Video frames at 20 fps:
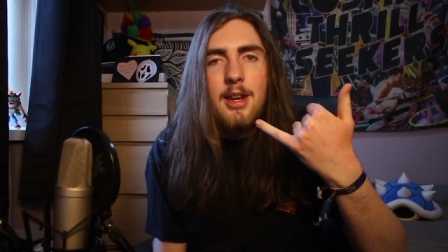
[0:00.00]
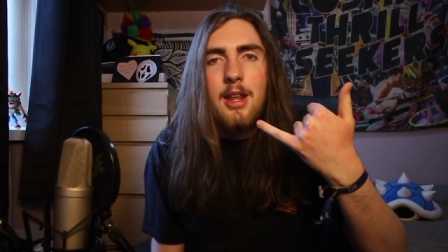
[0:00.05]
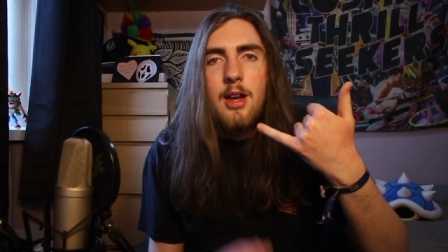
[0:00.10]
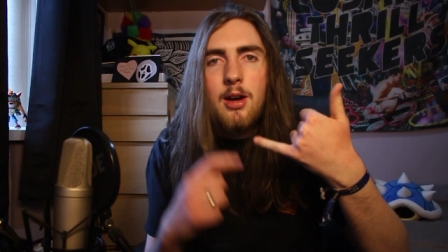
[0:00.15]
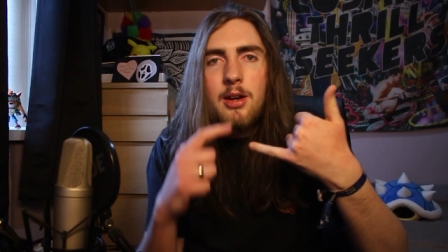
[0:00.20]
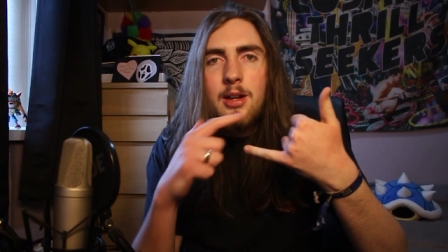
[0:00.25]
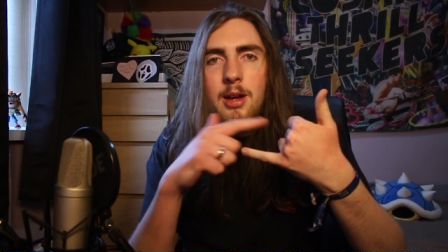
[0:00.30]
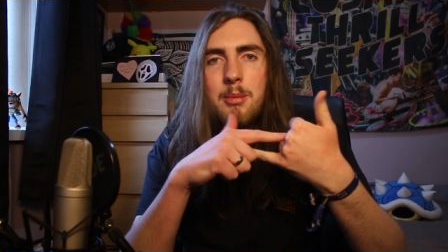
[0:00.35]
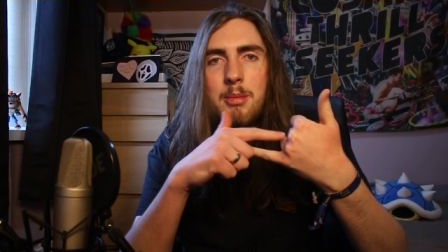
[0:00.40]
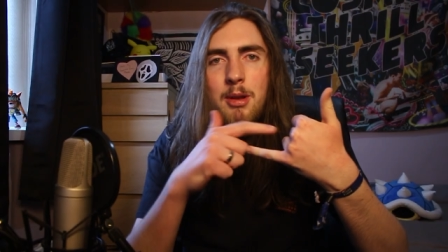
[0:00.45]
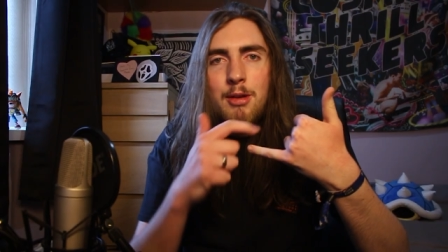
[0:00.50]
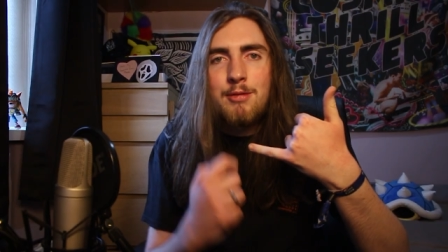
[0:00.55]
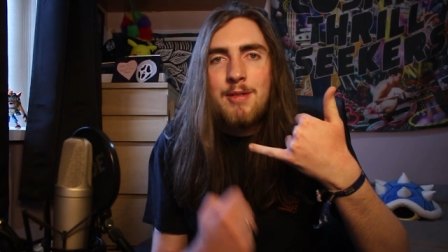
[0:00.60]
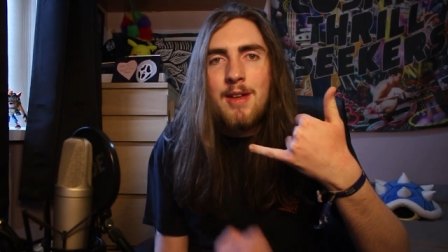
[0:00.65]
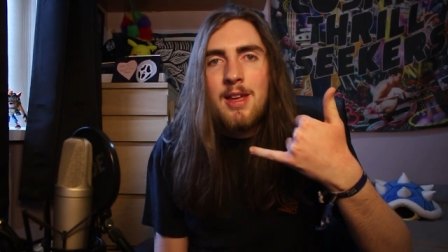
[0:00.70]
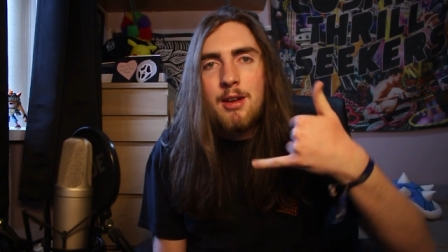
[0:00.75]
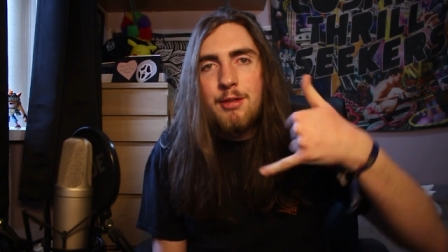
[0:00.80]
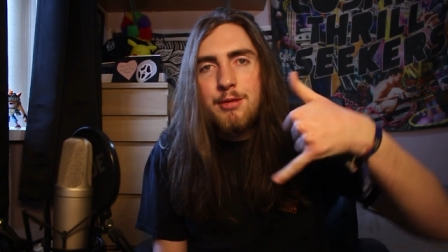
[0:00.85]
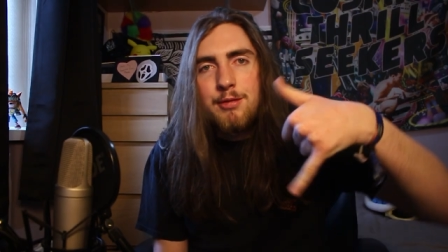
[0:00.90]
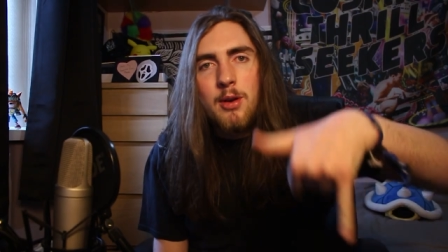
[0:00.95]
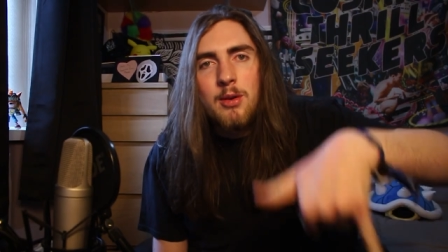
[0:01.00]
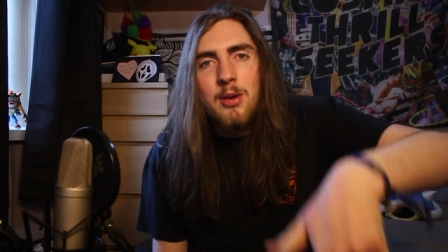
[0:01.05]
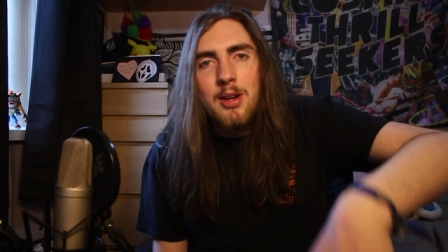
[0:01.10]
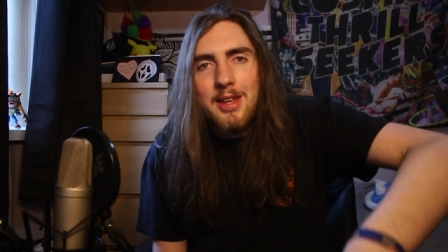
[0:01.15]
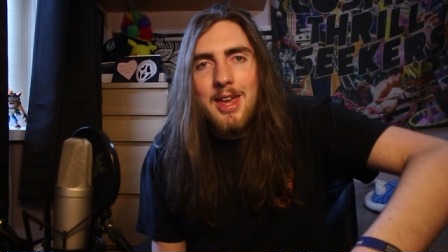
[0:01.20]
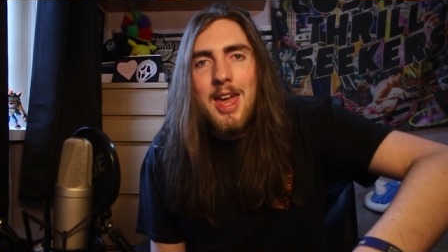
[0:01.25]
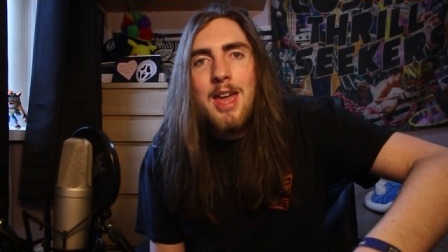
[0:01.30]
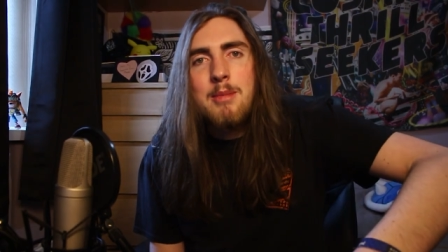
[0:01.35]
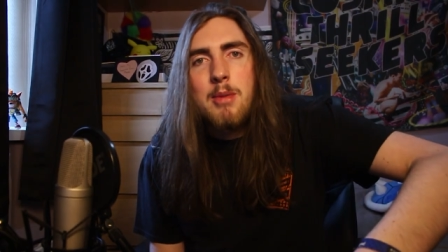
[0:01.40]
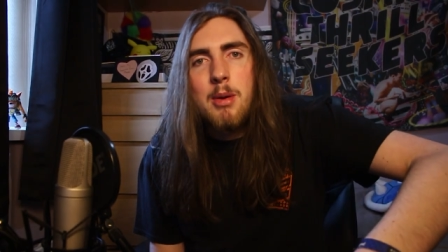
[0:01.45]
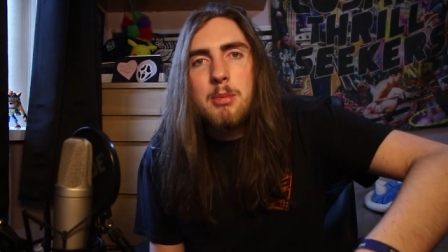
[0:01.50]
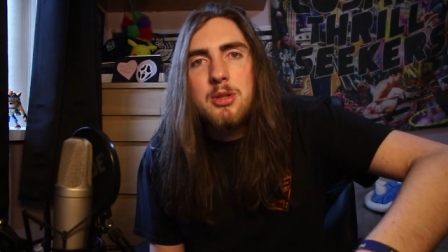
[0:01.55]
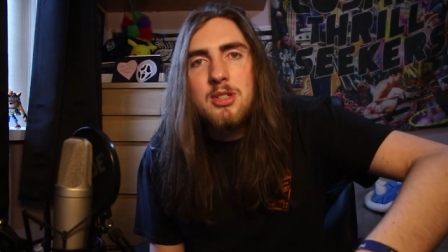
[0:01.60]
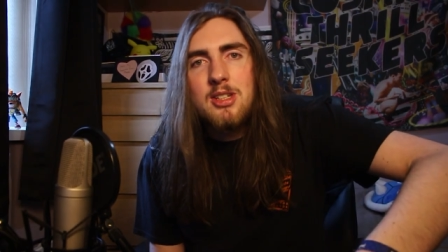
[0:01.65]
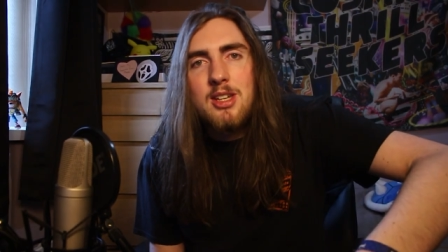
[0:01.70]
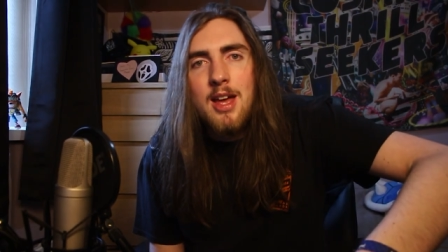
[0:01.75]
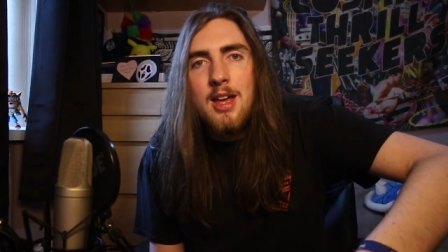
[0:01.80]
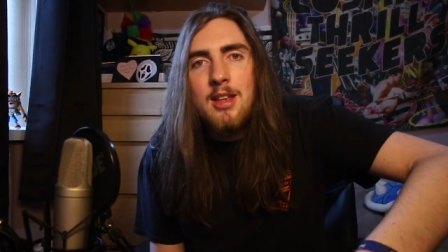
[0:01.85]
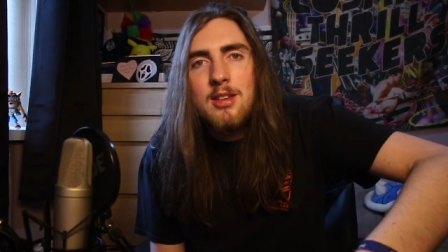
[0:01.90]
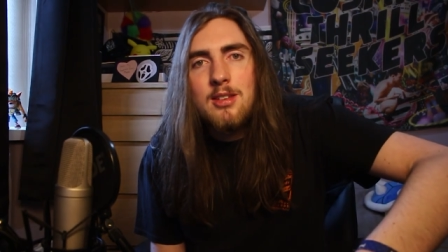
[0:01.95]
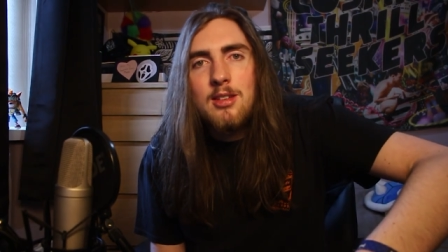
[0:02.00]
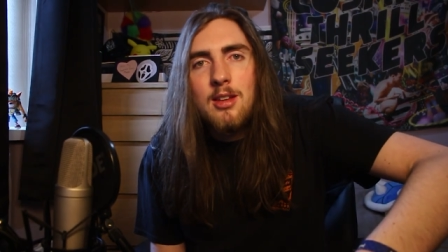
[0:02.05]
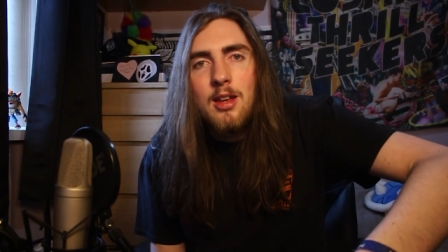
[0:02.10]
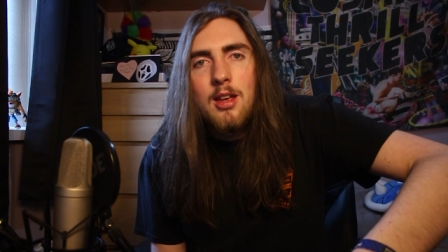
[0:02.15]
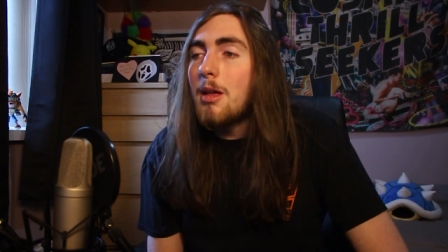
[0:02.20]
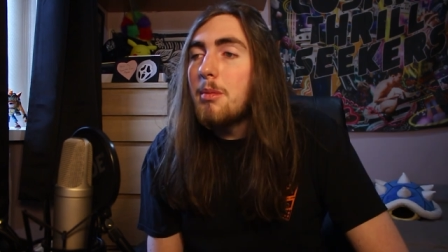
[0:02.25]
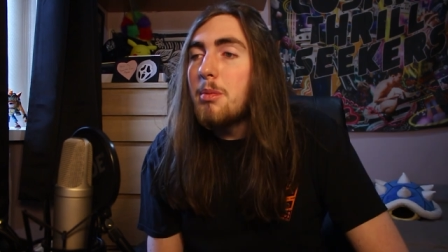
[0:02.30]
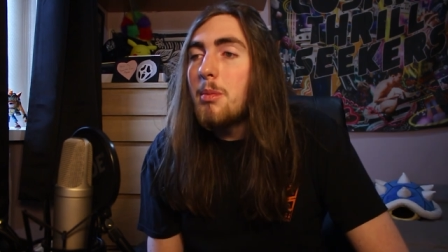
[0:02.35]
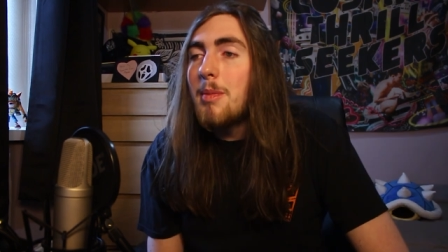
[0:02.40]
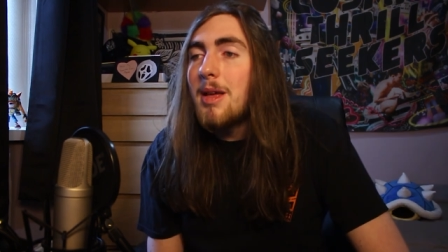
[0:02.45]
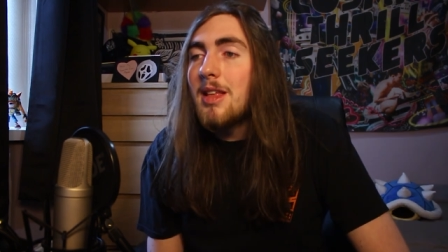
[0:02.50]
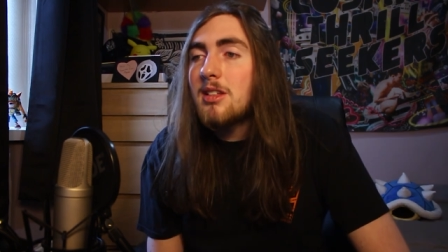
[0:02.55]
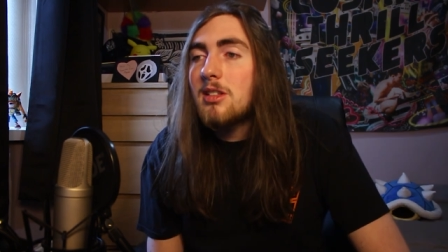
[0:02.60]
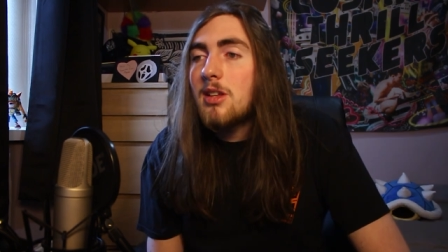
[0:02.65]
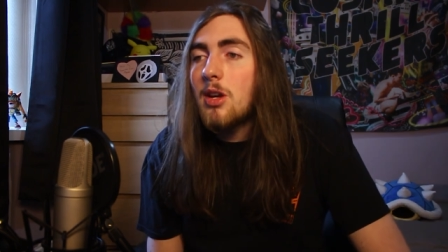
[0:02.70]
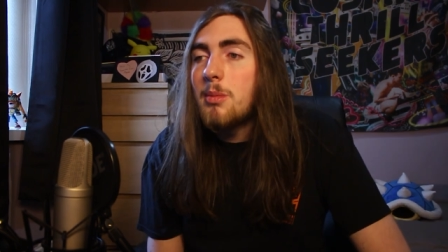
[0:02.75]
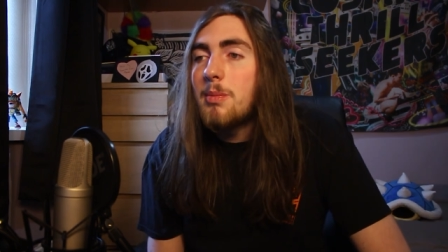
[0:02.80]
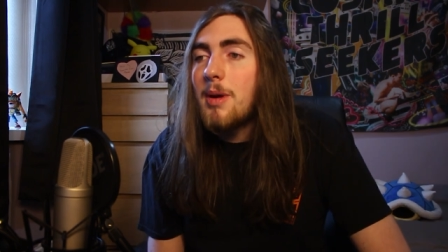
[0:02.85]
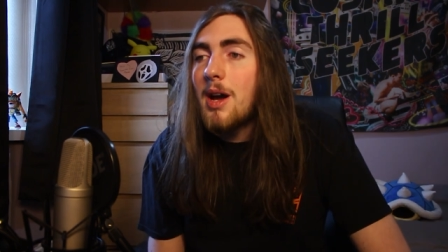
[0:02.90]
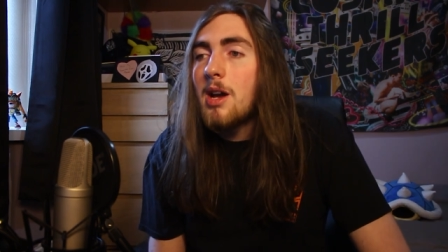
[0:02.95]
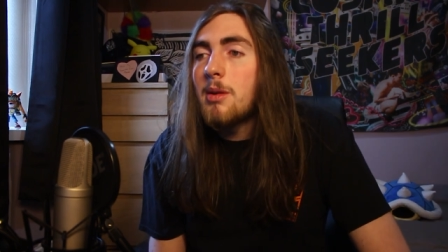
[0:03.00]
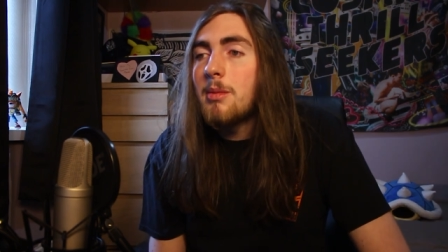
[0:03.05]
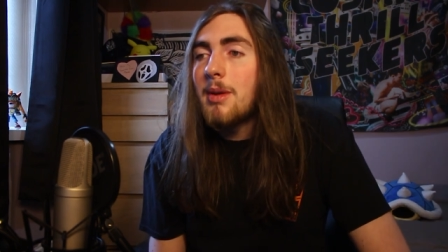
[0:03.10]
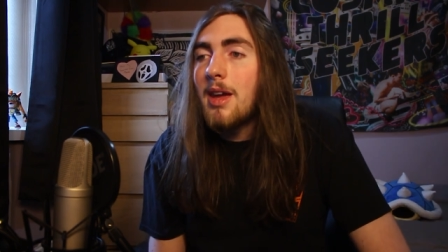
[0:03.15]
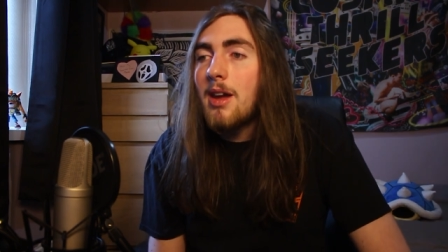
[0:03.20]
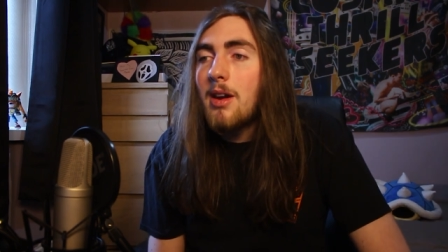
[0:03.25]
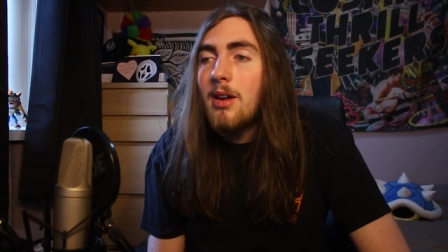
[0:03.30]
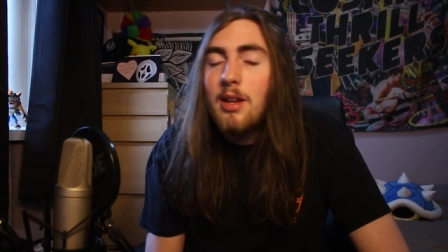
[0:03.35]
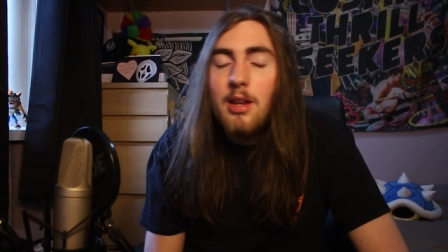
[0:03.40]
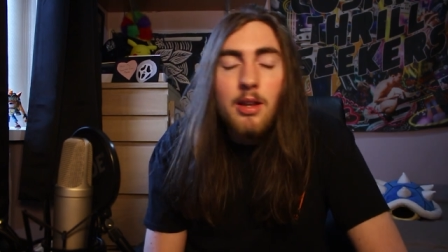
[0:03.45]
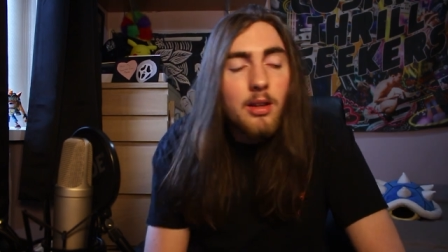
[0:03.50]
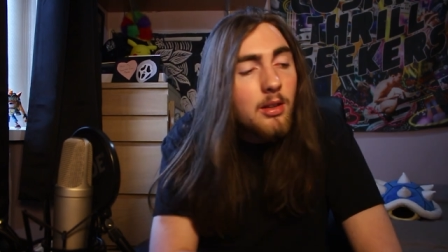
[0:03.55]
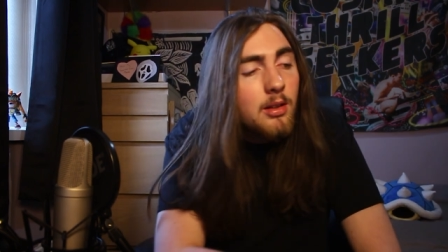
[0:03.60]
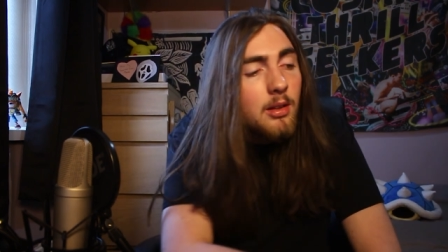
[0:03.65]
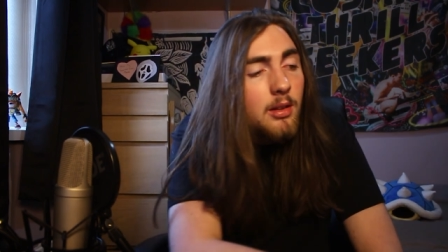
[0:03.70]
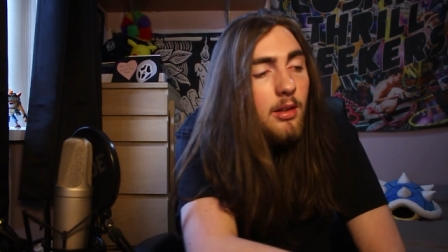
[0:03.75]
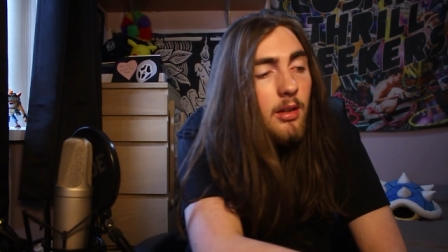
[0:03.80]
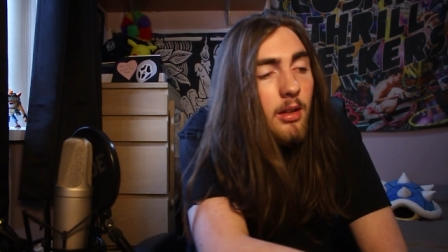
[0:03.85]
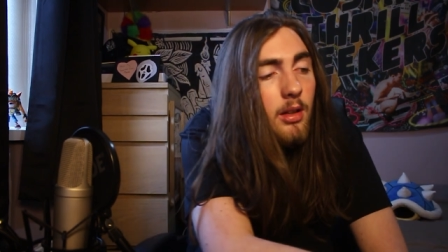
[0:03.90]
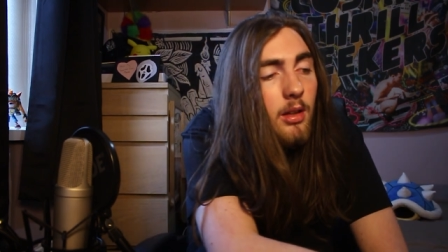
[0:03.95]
then he hung up the finger phone and came upstairs. A couple minutes go by and we hear a little